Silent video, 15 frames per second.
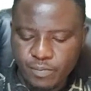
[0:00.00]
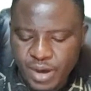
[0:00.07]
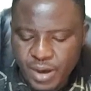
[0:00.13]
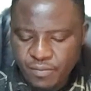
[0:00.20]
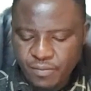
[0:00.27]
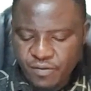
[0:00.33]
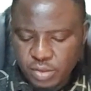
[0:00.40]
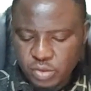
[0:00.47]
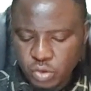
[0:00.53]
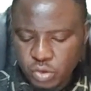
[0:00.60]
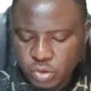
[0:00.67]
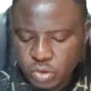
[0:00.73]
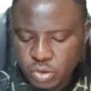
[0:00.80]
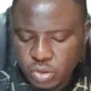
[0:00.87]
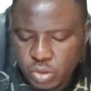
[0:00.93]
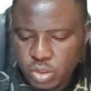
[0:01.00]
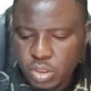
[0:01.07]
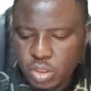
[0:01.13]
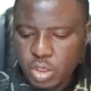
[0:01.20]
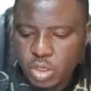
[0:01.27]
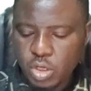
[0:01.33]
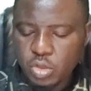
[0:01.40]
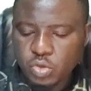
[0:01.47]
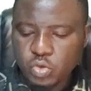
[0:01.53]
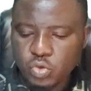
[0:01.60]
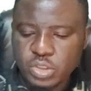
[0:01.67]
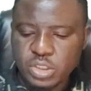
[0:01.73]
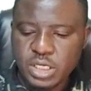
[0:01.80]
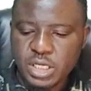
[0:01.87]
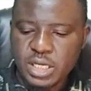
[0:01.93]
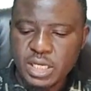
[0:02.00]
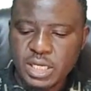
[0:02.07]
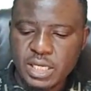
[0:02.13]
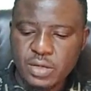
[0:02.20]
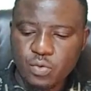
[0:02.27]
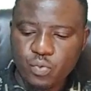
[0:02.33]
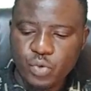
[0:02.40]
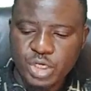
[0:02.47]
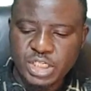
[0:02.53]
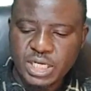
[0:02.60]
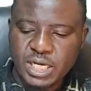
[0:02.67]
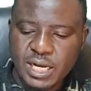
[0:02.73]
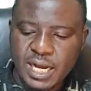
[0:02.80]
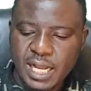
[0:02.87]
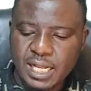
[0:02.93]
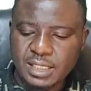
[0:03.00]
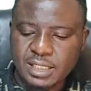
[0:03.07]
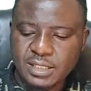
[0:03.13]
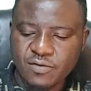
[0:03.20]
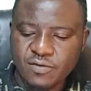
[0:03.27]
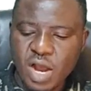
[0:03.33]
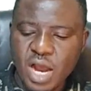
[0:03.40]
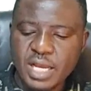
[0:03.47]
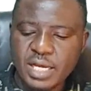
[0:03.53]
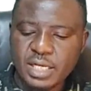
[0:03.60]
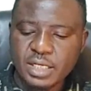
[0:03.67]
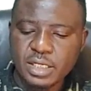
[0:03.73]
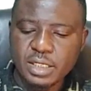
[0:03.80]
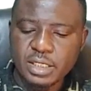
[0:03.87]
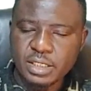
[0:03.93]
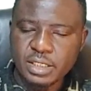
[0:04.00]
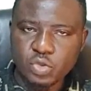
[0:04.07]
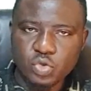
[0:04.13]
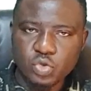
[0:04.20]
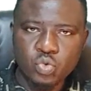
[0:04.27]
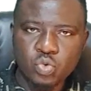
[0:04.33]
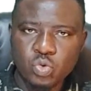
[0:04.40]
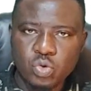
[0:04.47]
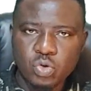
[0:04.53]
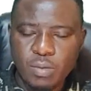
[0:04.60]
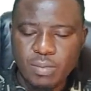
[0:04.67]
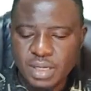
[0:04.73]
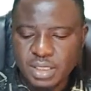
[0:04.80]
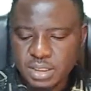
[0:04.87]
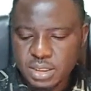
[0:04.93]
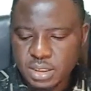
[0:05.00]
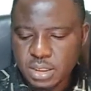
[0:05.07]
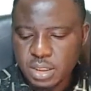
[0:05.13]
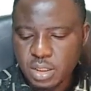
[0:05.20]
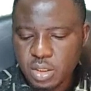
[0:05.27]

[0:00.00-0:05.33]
prime factors to see which can divide the two numbers.